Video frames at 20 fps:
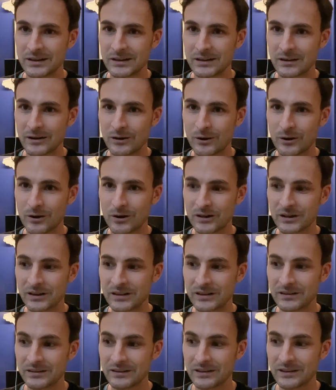or
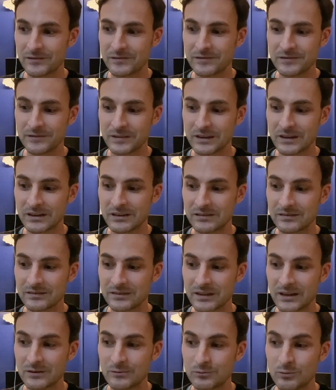if
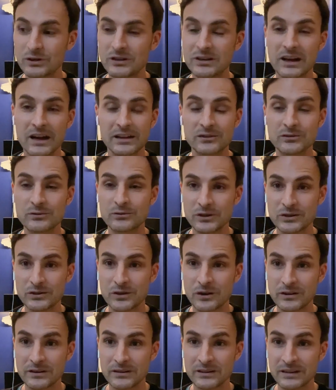they would like to return
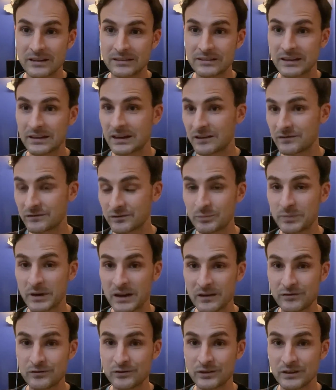it and then have to pay
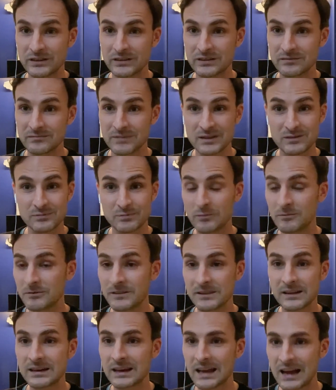for it, it's probably the
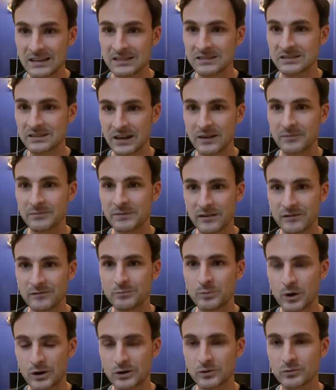last time they've
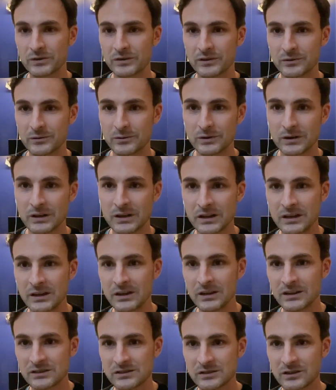bought with you.
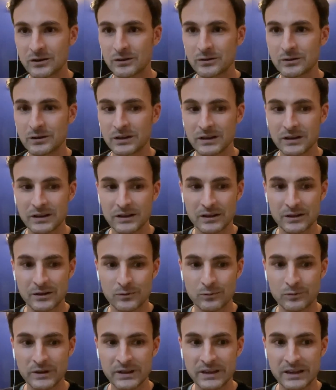So
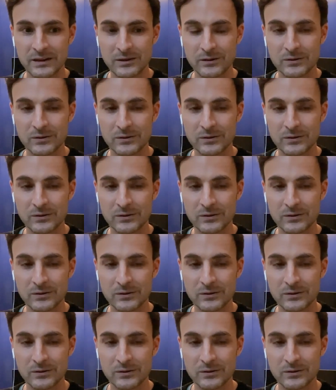we...